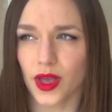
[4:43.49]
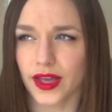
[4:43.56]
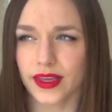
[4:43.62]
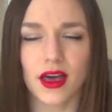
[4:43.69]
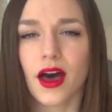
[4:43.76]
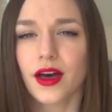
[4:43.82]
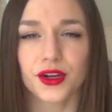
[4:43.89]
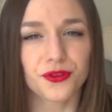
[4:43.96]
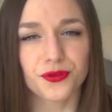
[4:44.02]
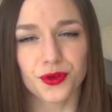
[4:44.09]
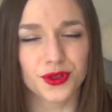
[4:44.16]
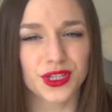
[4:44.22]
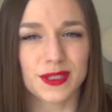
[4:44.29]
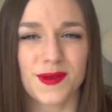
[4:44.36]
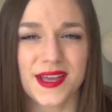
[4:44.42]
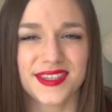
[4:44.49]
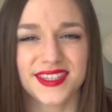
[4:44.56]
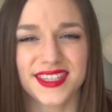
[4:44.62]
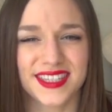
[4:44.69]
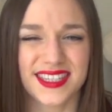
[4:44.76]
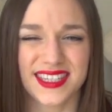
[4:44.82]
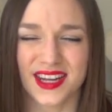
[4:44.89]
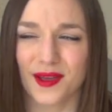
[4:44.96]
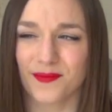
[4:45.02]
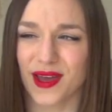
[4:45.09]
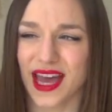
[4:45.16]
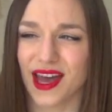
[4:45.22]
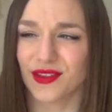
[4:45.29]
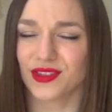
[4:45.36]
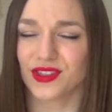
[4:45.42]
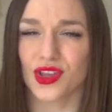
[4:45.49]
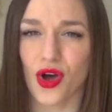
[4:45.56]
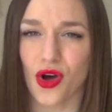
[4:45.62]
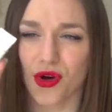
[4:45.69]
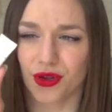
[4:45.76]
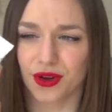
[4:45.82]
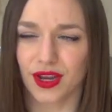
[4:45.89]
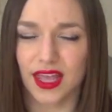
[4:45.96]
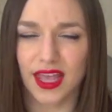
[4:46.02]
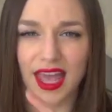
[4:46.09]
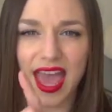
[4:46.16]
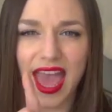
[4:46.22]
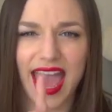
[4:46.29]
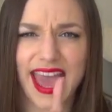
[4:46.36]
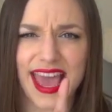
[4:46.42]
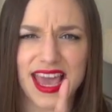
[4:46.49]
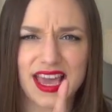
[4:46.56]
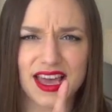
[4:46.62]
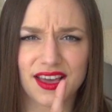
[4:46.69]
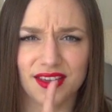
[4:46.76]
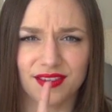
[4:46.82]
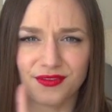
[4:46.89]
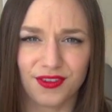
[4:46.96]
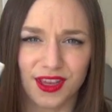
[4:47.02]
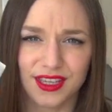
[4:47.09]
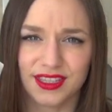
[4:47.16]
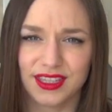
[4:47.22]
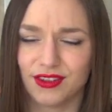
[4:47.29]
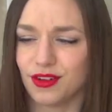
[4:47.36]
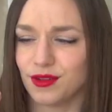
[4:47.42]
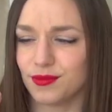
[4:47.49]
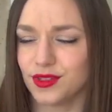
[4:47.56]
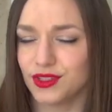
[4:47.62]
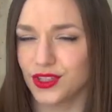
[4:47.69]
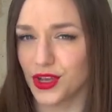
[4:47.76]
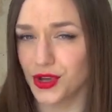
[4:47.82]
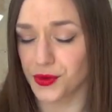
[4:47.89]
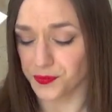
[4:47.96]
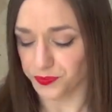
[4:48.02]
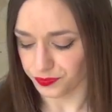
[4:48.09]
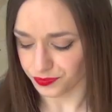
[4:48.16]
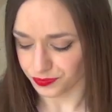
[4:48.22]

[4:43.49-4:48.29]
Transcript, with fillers: I can't afford to spend £69 on a face serum. So